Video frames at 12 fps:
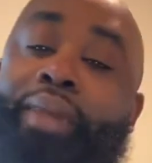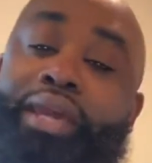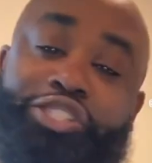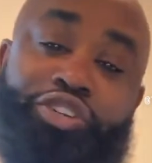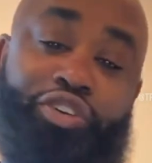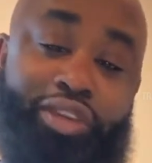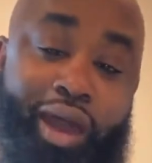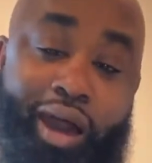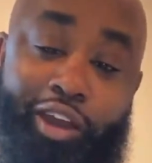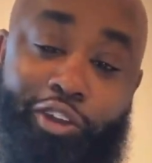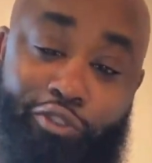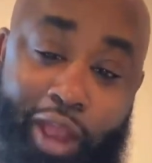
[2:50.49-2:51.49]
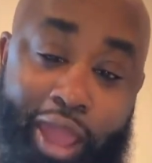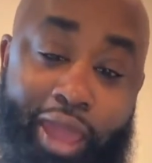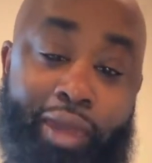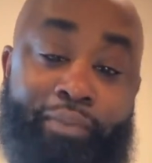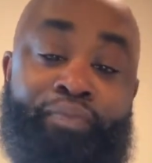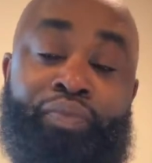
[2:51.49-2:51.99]
Make sure y'all
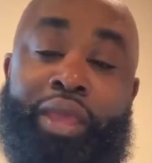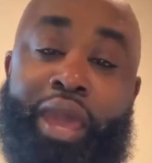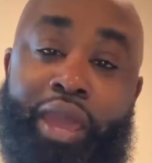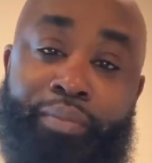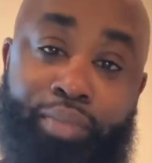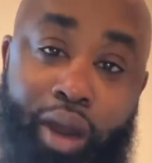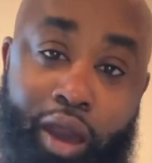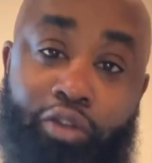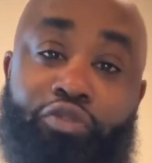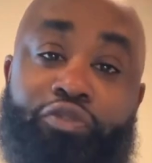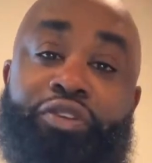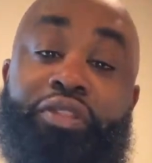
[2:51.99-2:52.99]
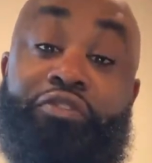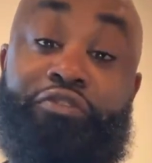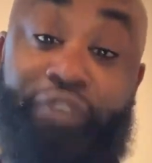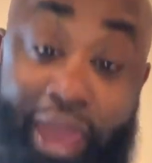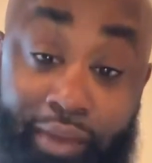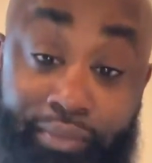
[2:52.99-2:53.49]
grab a bottle for the
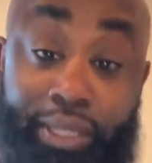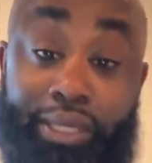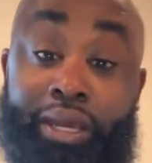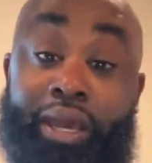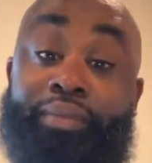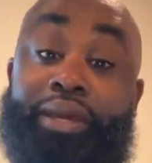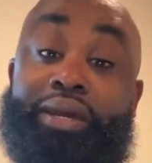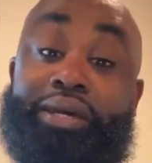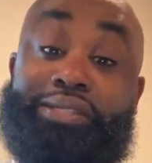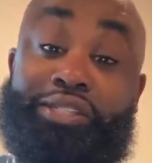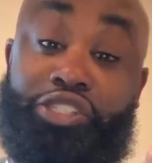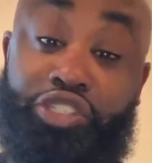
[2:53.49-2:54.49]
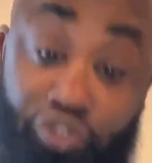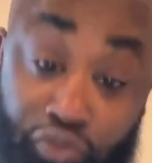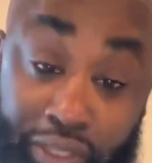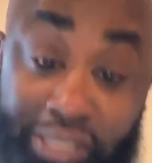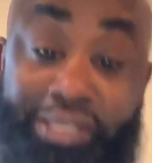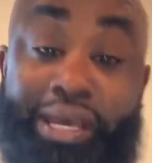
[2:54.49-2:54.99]
family because it's
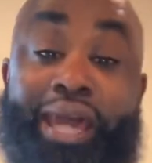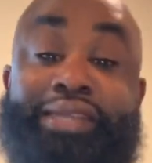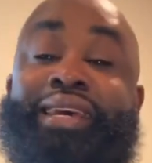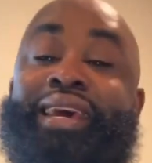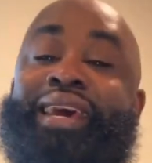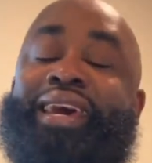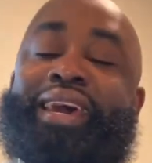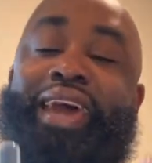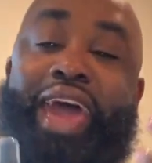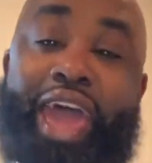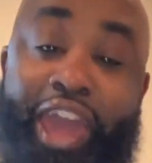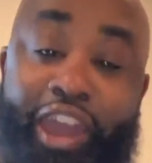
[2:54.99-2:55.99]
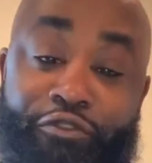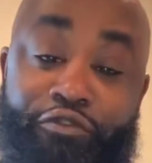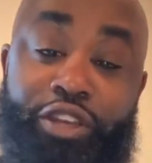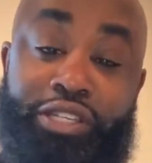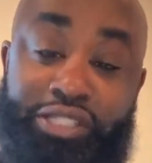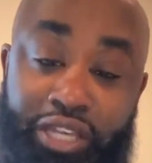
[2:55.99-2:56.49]
unisex and
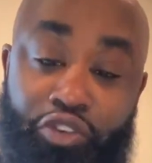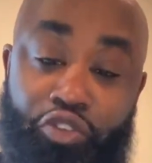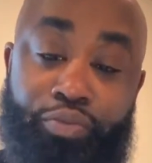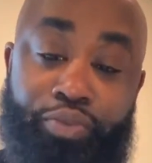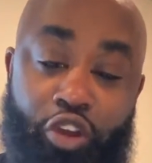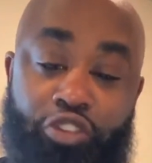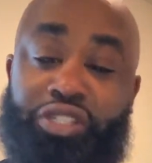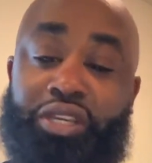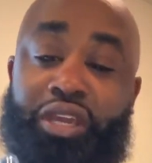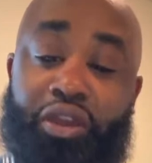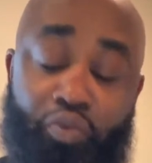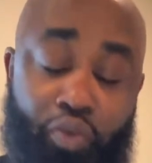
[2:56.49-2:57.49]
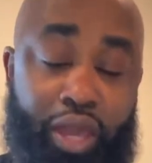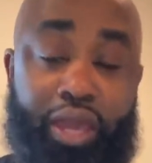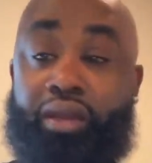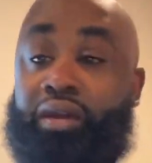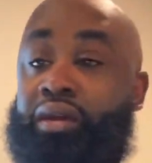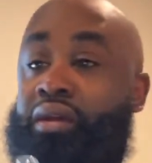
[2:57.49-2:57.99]
every single person can wear
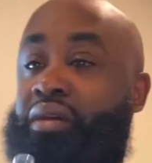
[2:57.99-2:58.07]
it.